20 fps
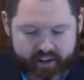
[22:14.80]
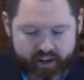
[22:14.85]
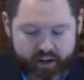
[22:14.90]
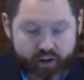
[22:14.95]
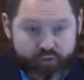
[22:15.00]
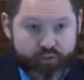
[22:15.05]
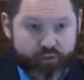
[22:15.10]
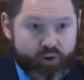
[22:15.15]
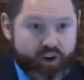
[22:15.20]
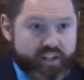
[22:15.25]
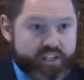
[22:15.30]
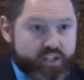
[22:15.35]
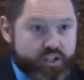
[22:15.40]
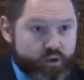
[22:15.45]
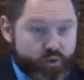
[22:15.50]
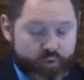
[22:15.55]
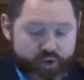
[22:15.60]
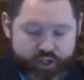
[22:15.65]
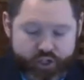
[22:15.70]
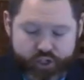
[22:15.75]
for us
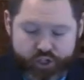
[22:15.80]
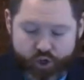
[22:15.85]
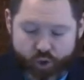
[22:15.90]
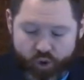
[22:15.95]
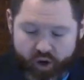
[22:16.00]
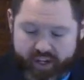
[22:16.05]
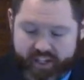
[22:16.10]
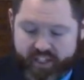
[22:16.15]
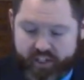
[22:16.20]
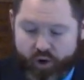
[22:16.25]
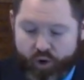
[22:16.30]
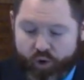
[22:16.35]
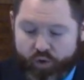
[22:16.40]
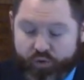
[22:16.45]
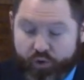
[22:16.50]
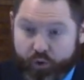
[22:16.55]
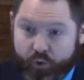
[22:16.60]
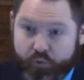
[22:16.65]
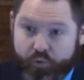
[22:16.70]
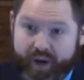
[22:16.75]
to rejoice
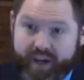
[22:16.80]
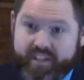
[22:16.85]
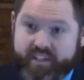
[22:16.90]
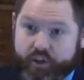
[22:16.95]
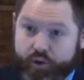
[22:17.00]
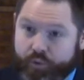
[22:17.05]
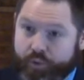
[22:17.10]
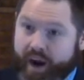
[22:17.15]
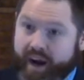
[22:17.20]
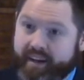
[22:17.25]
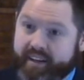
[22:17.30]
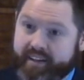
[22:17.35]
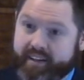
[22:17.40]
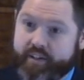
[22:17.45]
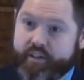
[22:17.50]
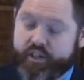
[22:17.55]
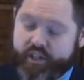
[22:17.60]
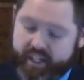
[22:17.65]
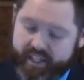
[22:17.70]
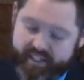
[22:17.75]
over
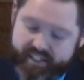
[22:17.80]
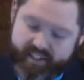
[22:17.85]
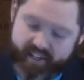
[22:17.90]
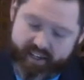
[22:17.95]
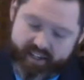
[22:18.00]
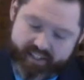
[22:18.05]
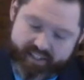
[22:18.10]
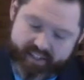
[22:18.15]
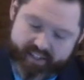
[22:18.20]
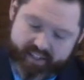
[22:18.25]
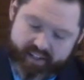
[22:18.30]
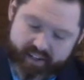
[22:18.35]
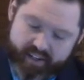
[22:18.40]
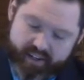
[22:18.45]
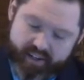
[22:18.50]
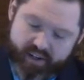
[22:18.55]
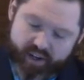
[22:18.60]
resurrected Jesus,